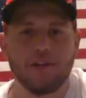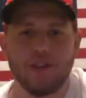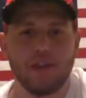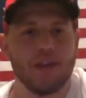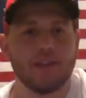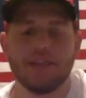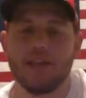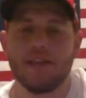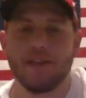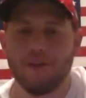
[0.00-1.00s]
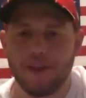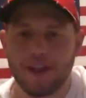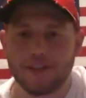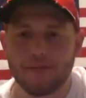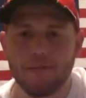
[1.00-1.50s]
Like I said, they're going
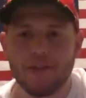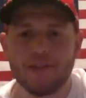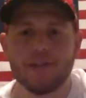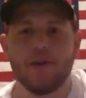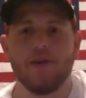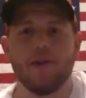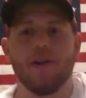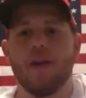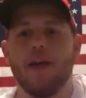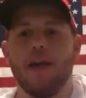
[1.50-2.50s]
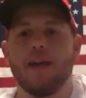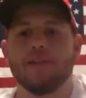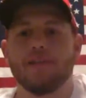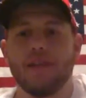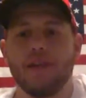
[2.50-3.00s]
against Minnesota.
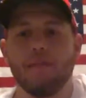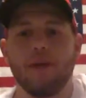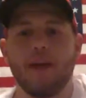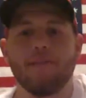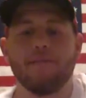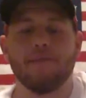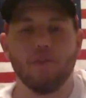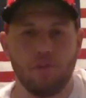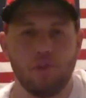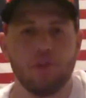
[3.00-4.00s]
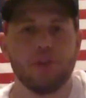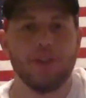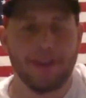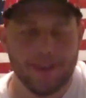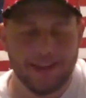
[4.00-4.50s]
Sam Bradford looked
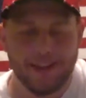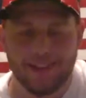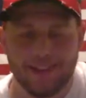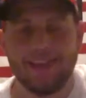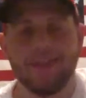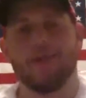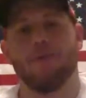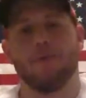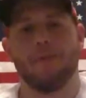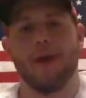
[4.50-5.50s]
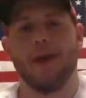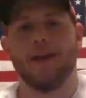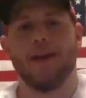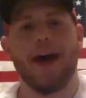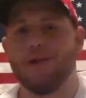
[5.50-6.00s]
like an elite quarterback.
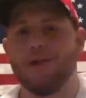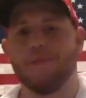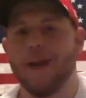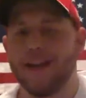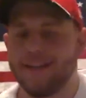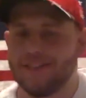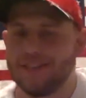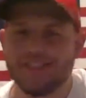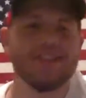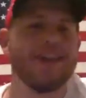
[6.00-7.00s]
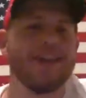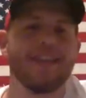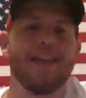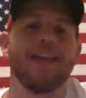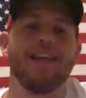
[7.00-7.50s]
I don't mind even saying
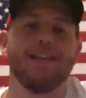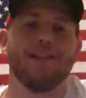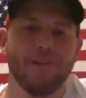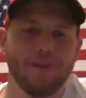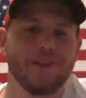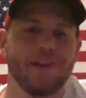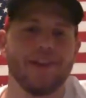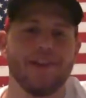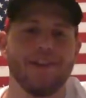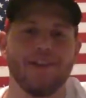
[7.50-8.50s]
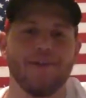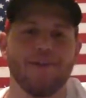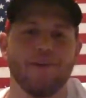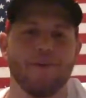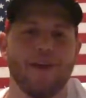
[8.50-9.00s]
that he looked like an elite
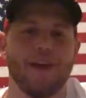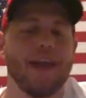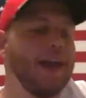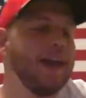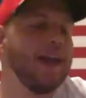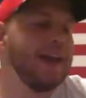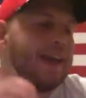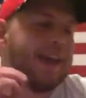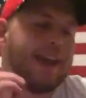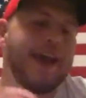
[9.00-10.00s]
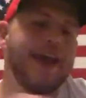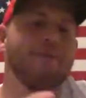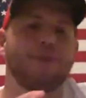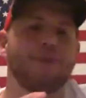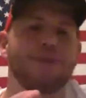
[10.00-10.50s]
quarterback. He hit
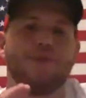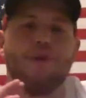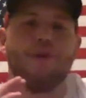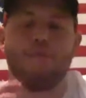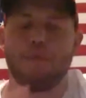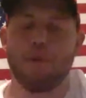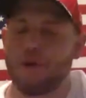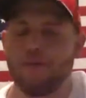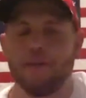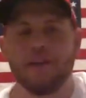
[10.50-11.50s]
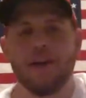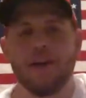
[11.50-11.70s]
every throw perfect.